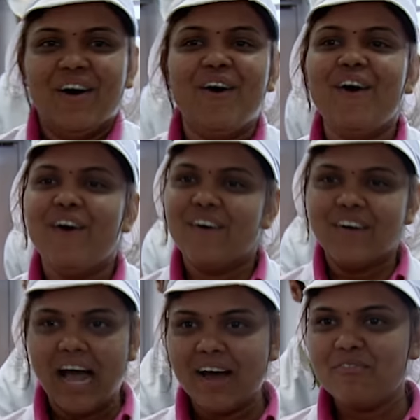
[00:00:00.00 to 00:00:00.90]

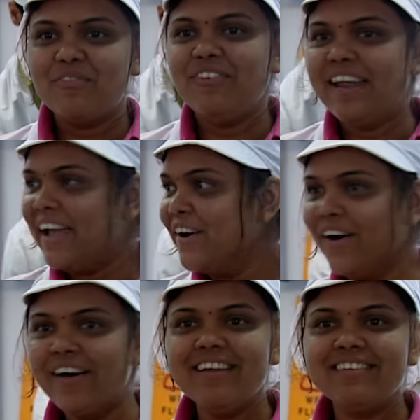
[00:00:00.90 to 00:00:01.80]
Oh, uh, when I
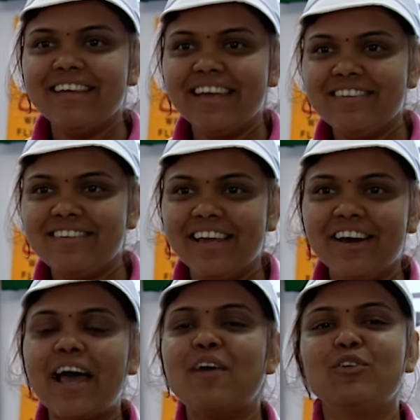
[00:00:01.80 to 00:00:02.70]
heard he's, he's
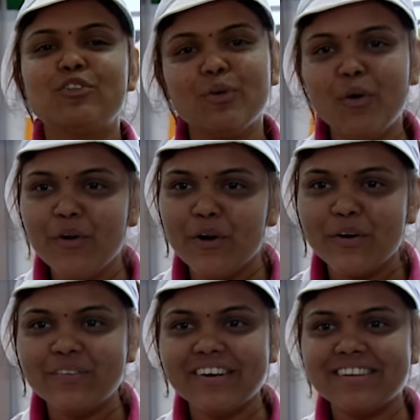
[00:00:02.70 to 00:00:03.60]
here, I was so
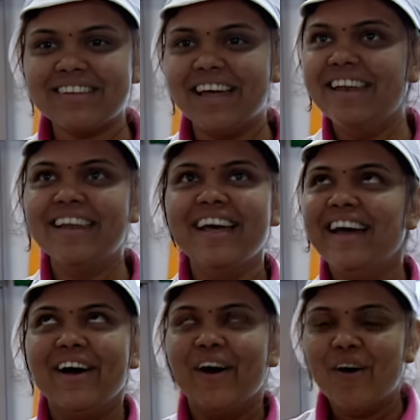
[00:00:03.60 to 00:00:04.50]
nervous and,
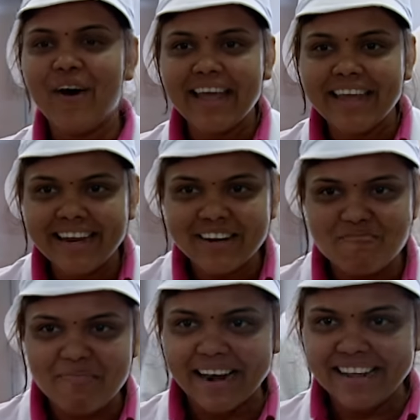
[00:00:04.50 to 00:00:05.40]
oh, I get
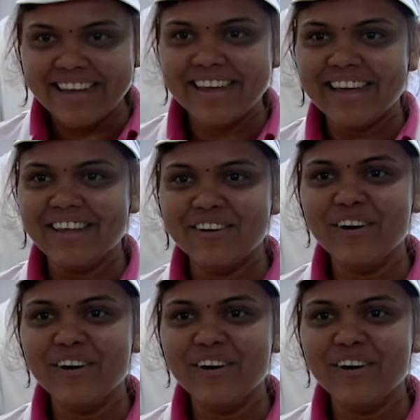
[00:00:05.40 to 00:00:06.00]
panicking, you